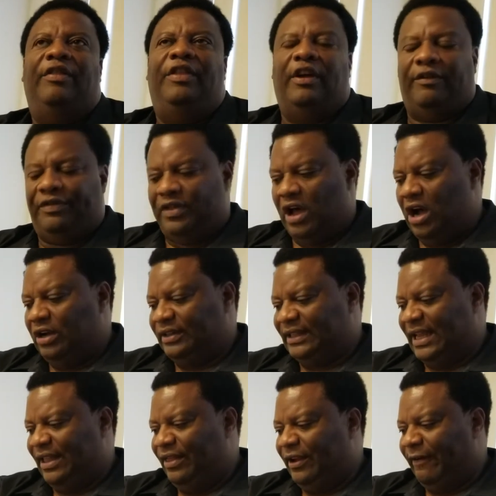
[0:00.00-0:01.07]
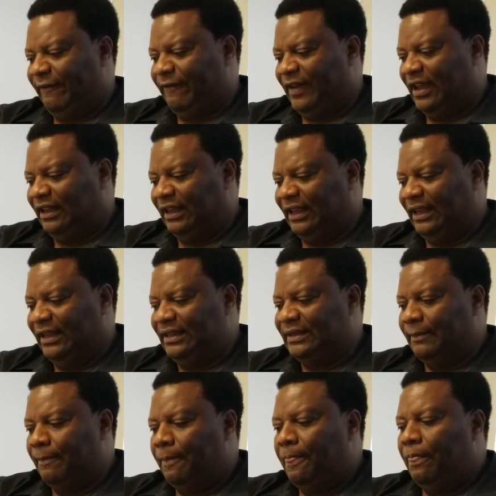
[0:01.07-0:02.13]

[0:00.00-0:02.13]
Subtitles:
their thoughts and their feelings.